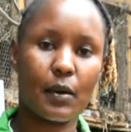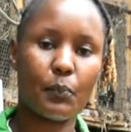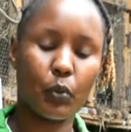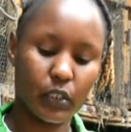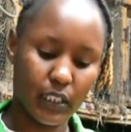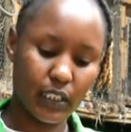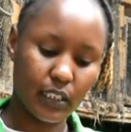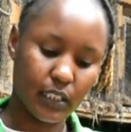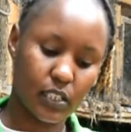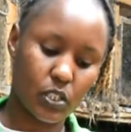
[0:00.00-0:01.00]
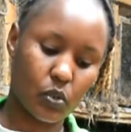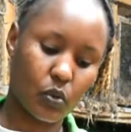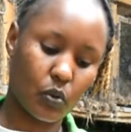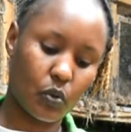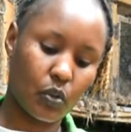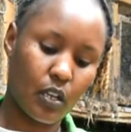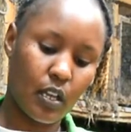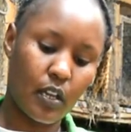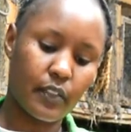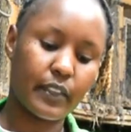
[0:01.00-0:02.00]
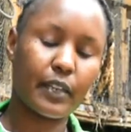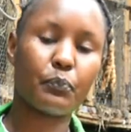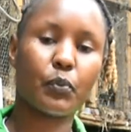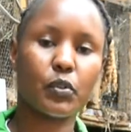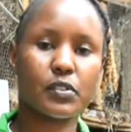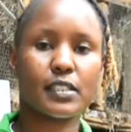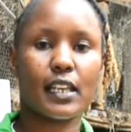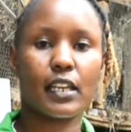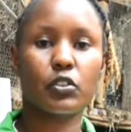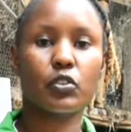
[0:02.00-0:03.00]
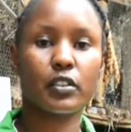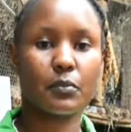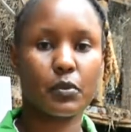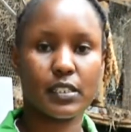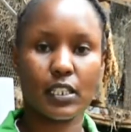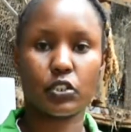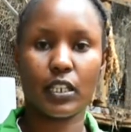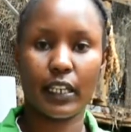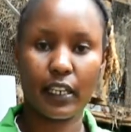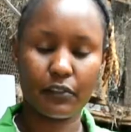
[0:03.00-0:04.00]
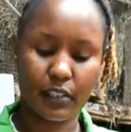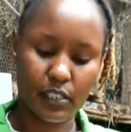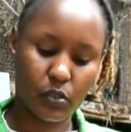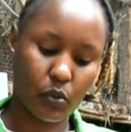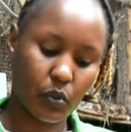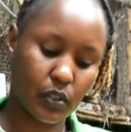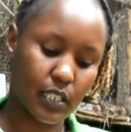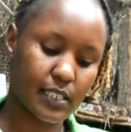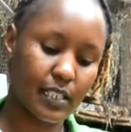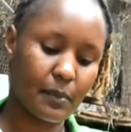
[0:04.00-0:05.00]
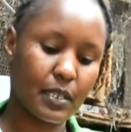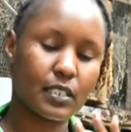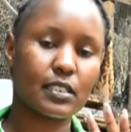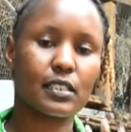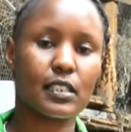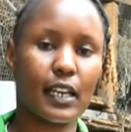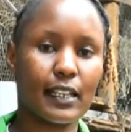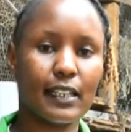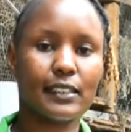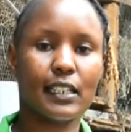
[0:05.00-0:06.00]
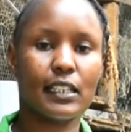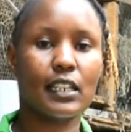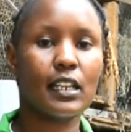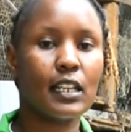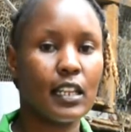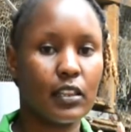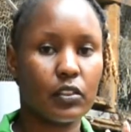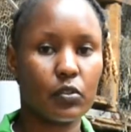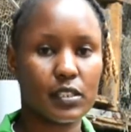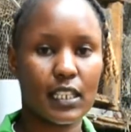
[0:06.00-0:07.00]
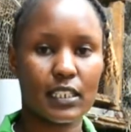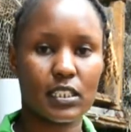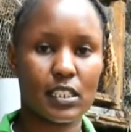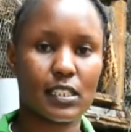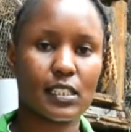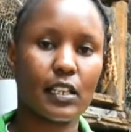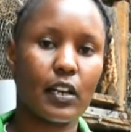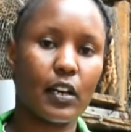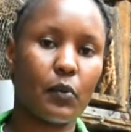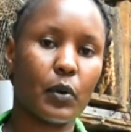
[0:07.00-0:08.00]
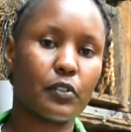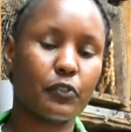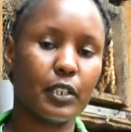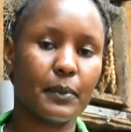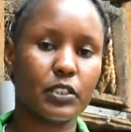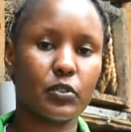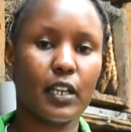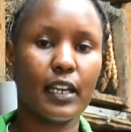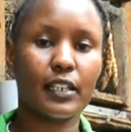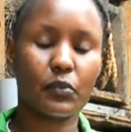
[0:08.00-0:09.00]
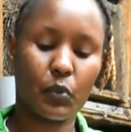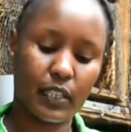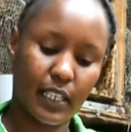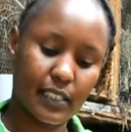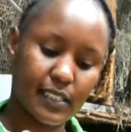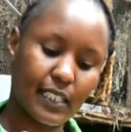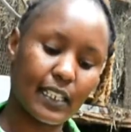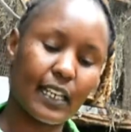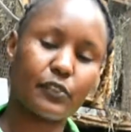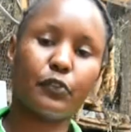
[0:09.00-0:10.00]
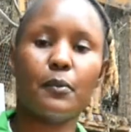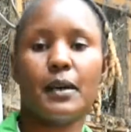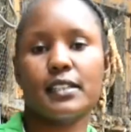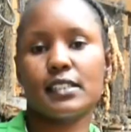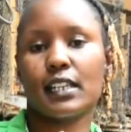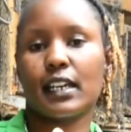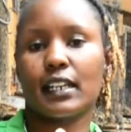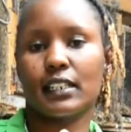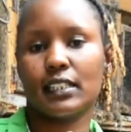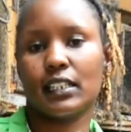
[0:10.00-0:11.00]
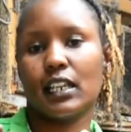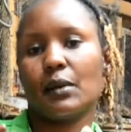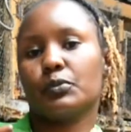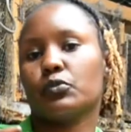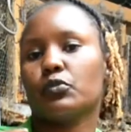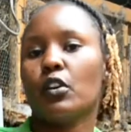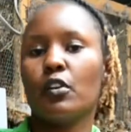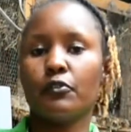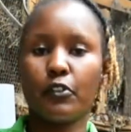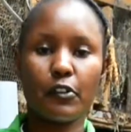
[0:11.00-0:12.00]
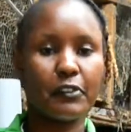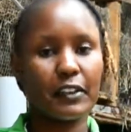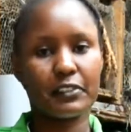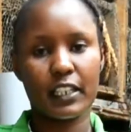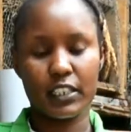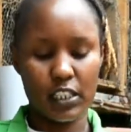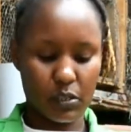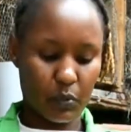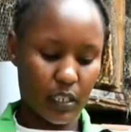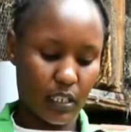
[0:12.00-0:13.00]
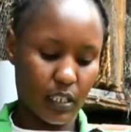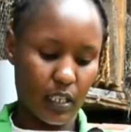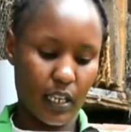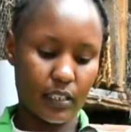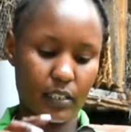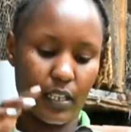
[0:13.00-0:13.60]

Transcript: bony. So the bones, the bones are usually heavier. So this rabbit can attain those kgs when fully mature. And when they are still at 4 months, they can attain up to 4-5 kgs when at